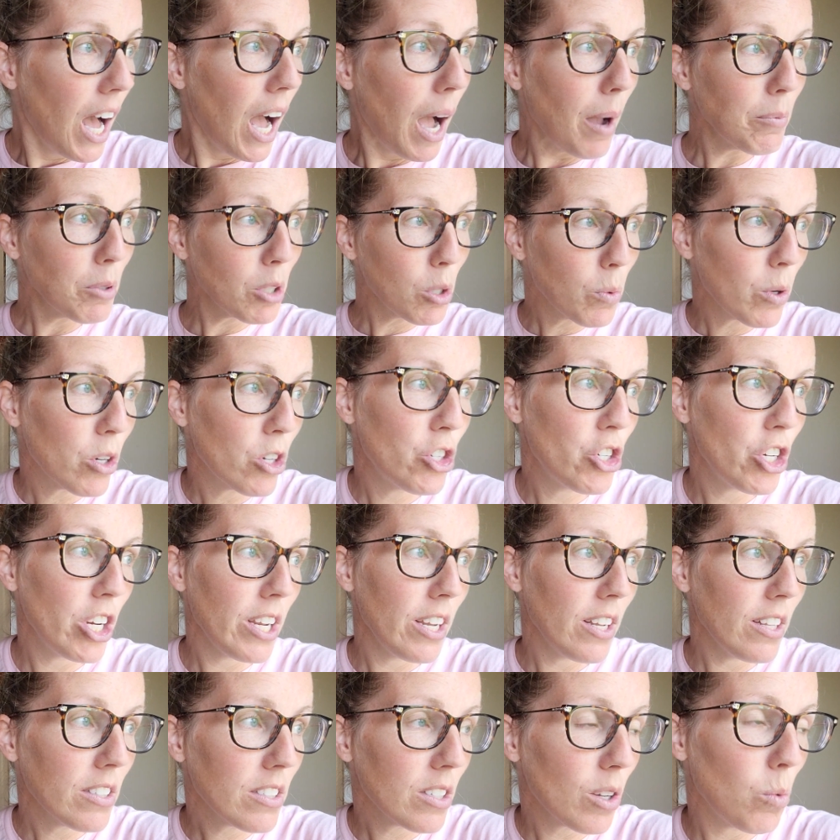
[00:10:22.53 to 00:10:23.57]
I'm going to wear
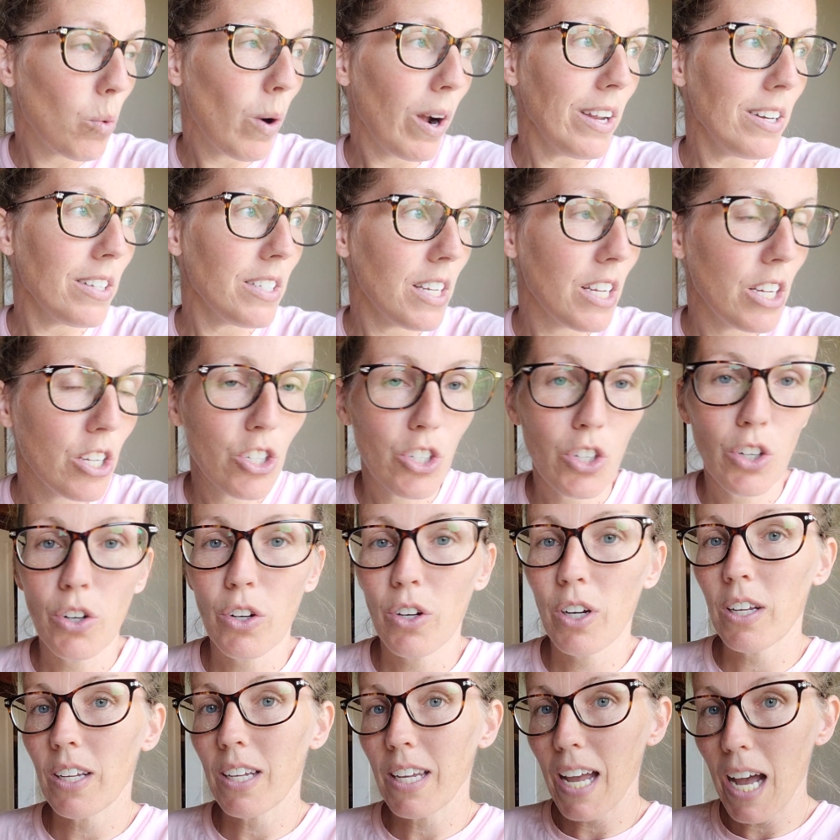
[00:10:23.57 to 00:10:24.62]
jeans, a white t
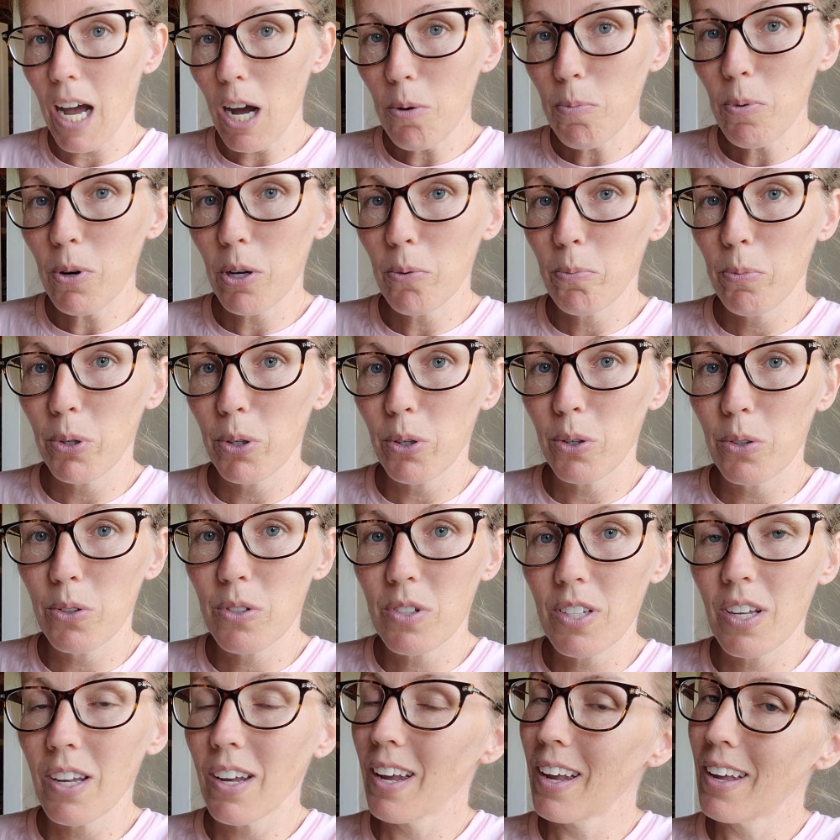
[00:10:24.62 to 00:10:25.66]
shirt, cowboy boots,